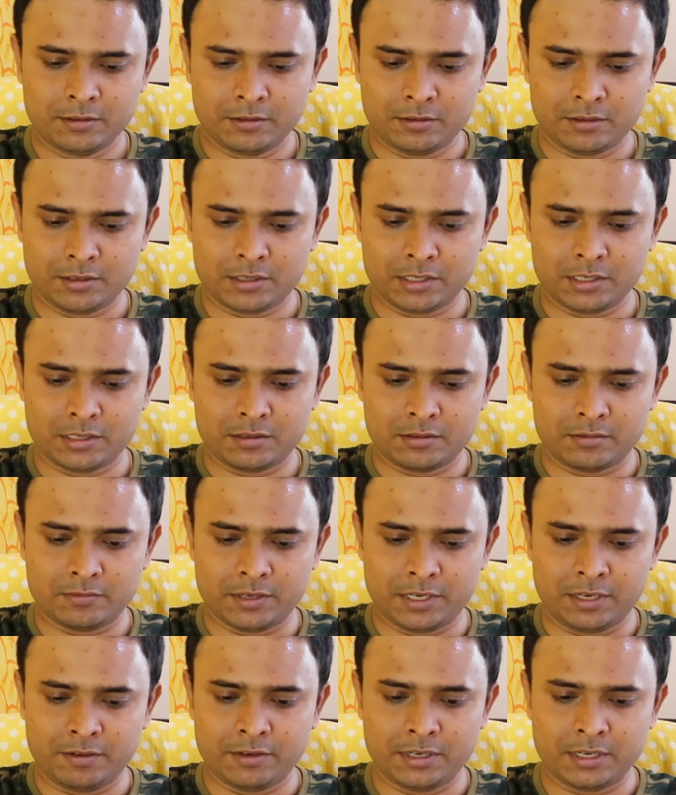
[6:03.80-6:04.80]
This is
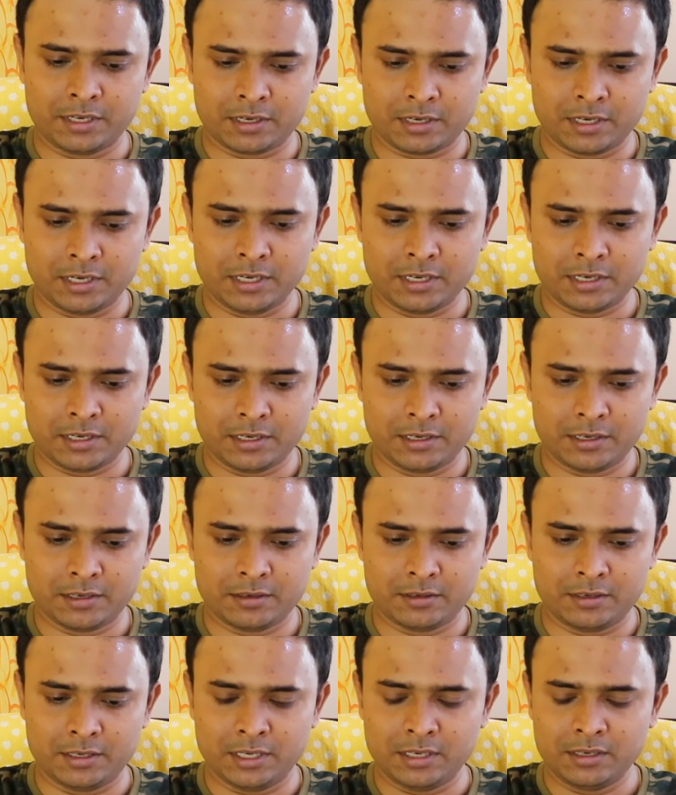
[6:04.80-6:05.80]
very clear,
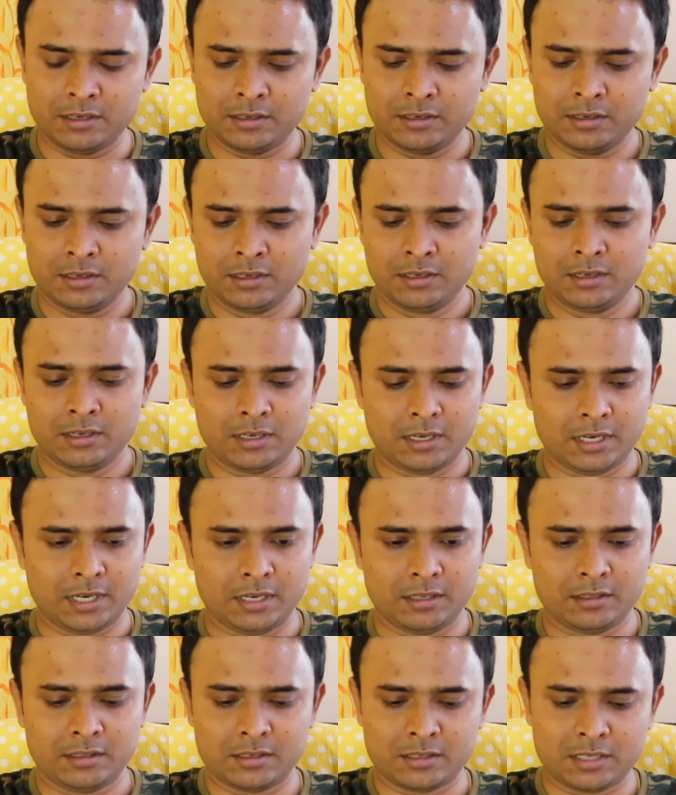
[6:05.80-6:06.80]
done.
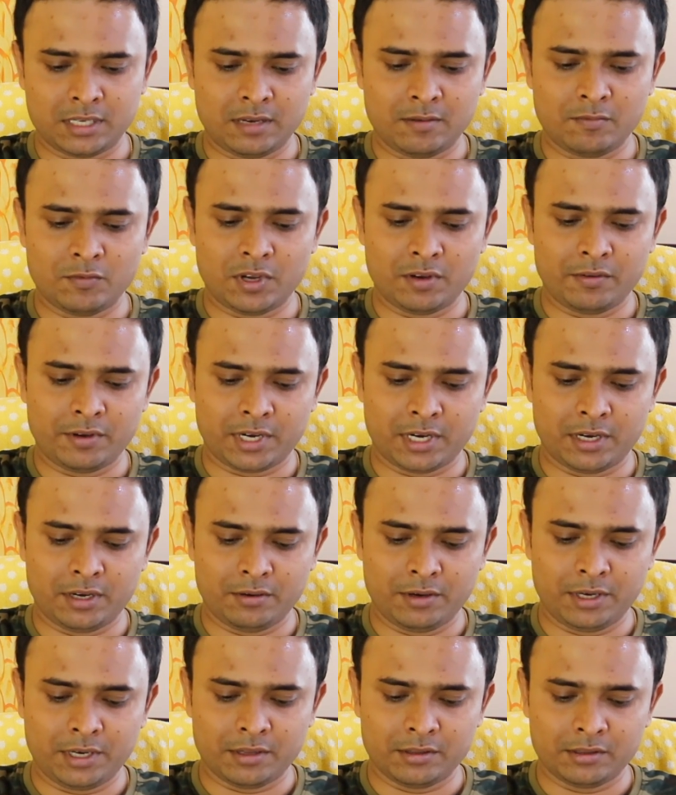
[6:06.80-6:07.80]
And the same way we can
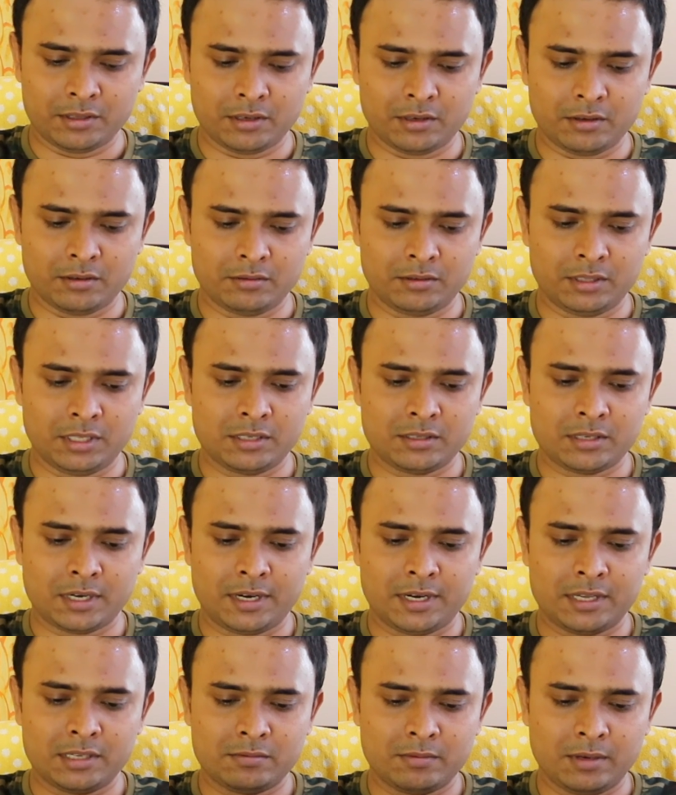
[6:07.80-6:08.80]
do it on this
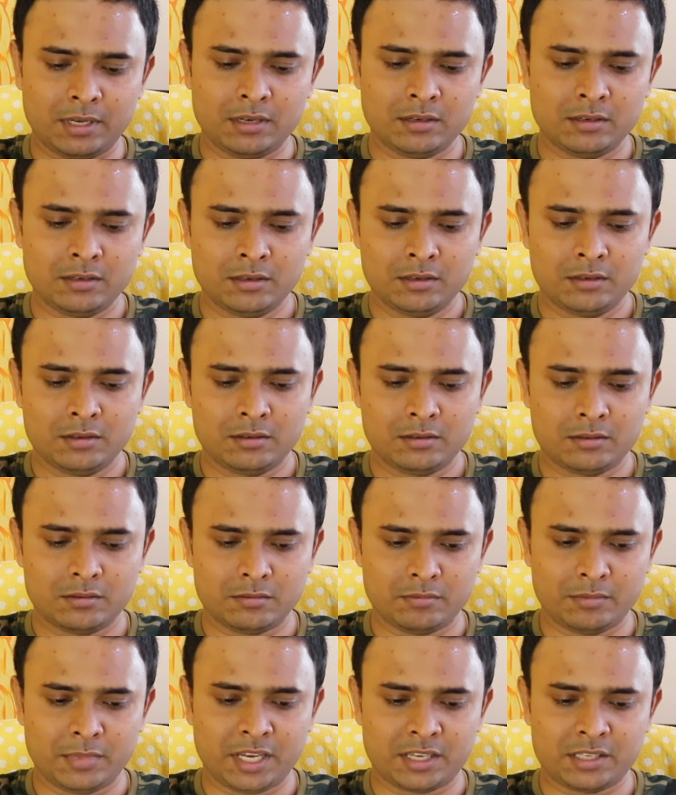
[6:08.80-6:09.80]
side as well.
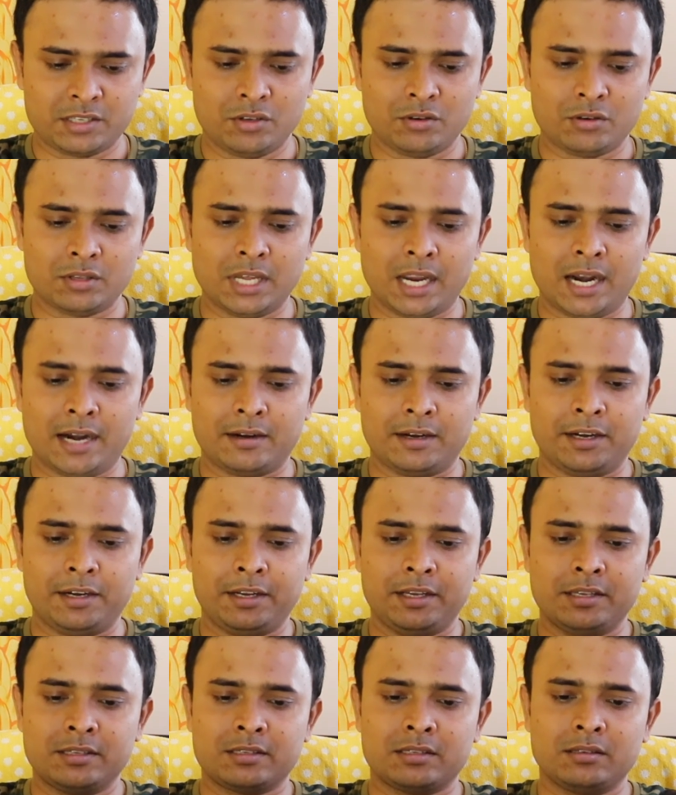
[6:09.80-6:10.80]
Make sure that
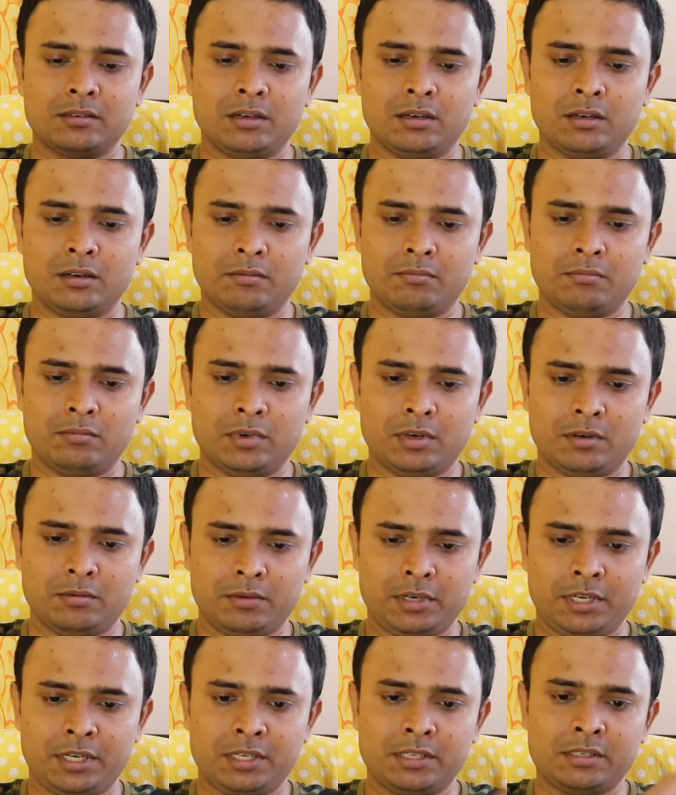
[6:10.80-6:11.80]
it is
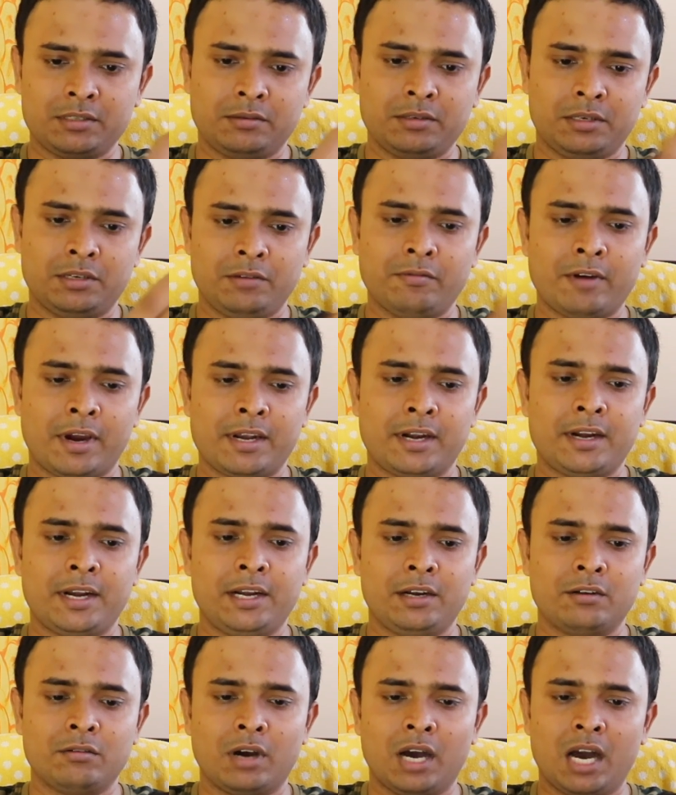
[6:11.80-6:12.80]
divided
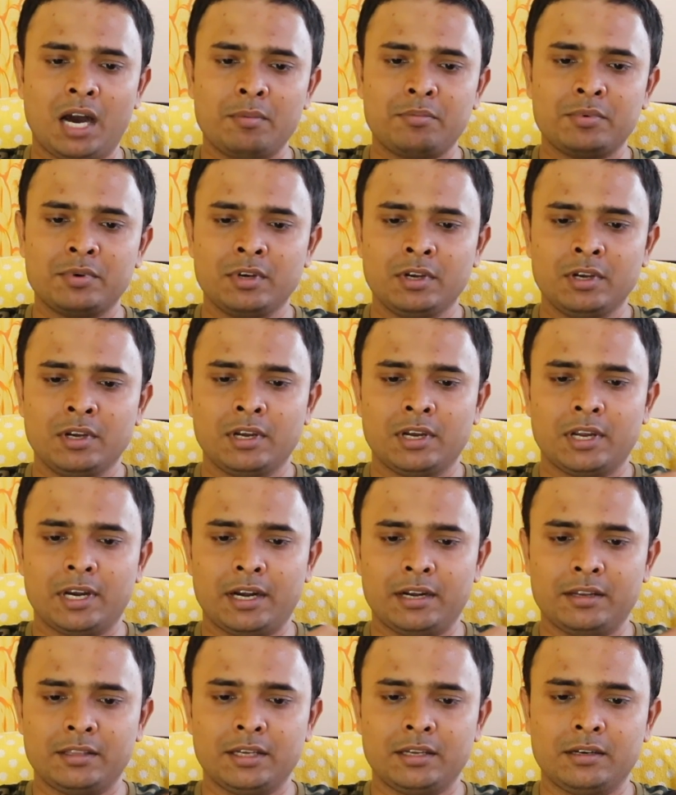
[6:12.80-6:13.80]
into half,
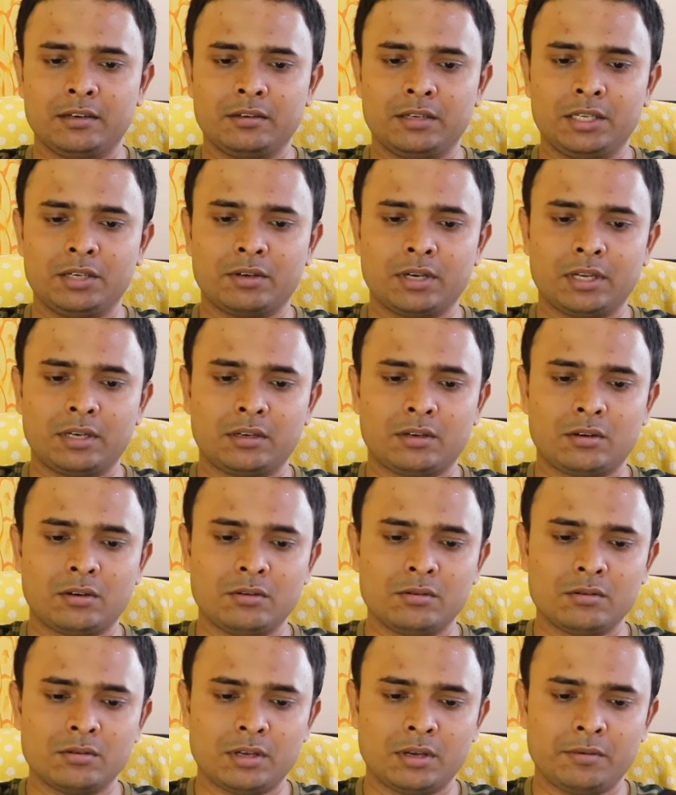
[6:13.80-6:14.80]
and then you can
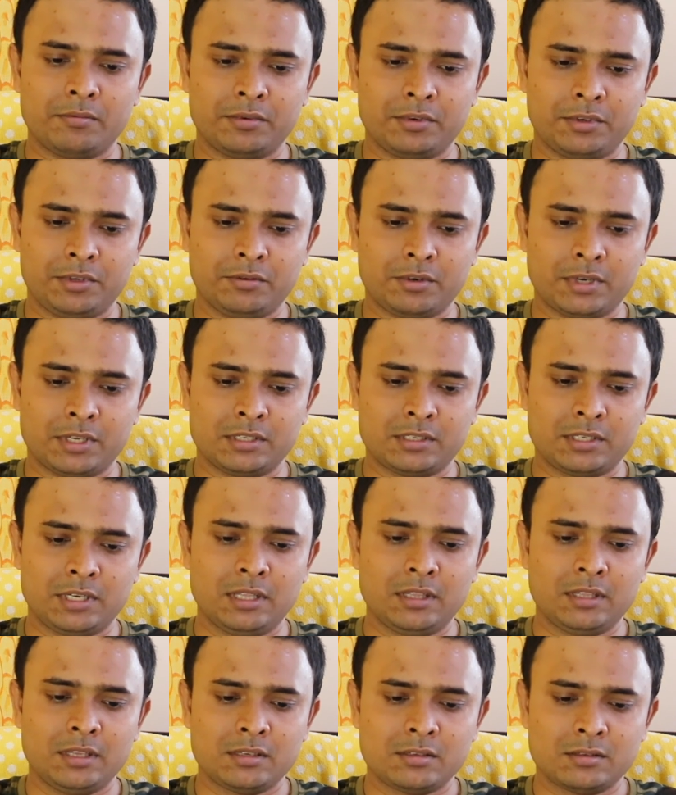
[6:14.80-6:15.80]
close, you can
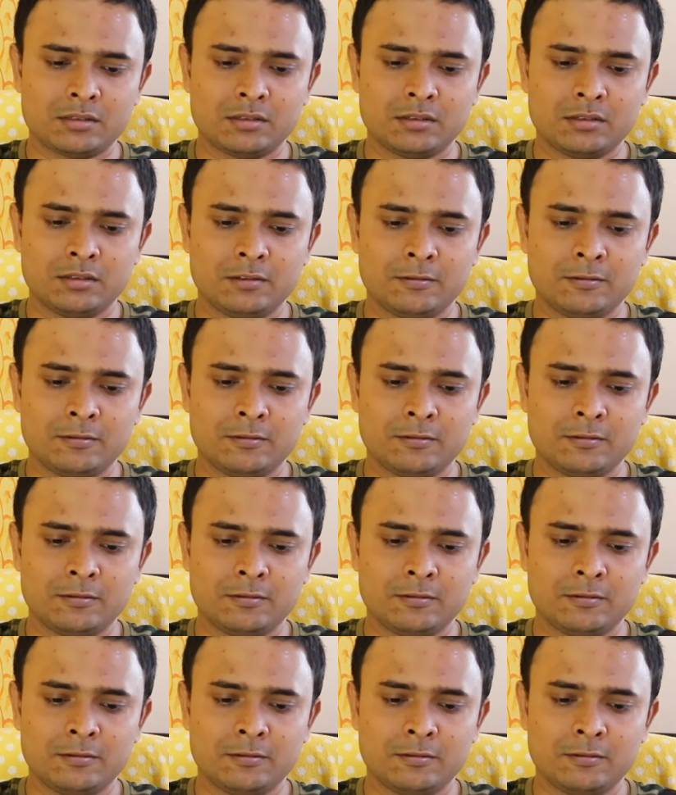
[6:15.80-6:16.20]
seal this.